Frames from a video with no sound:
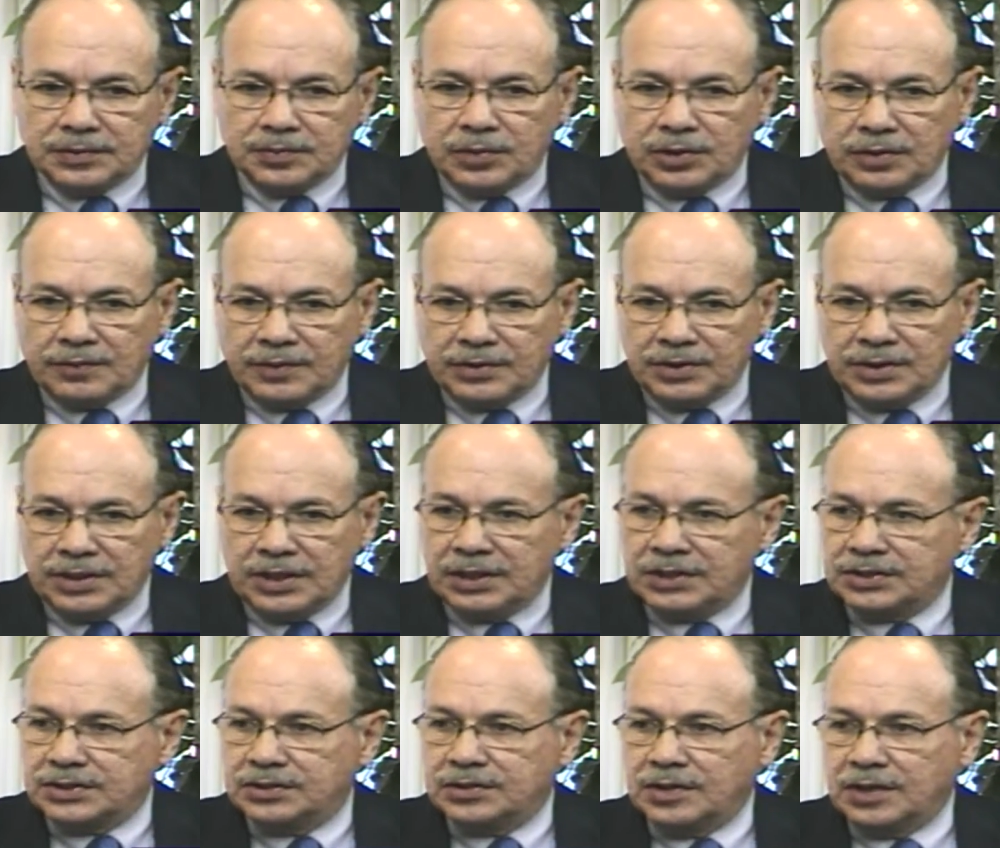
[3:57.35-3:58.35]
Board of
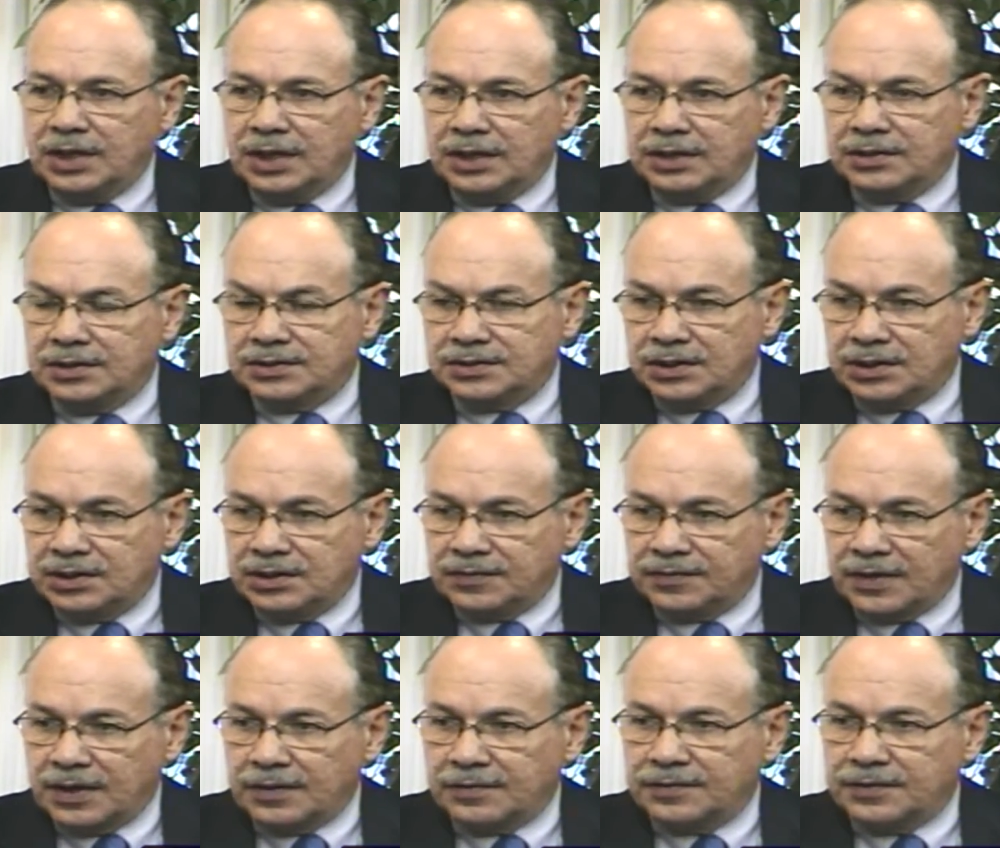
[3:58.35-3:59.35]
Education and the City
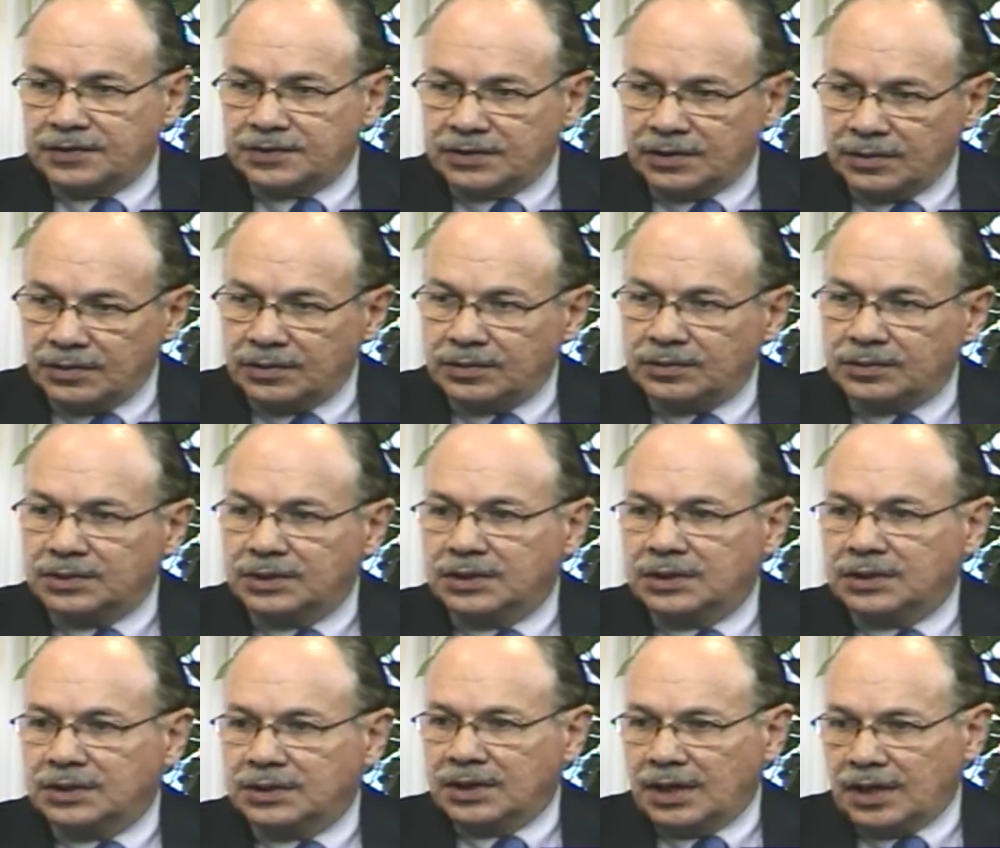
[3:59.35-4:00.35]
of Hartford's own
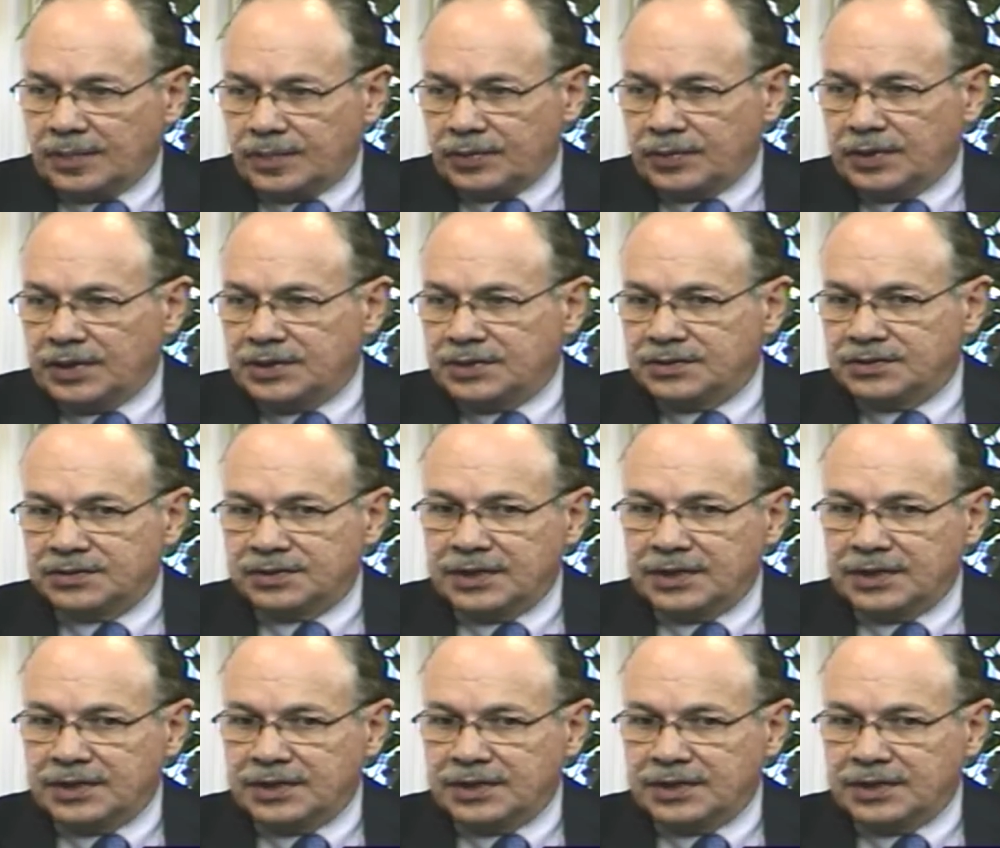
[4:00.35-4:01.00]
operation.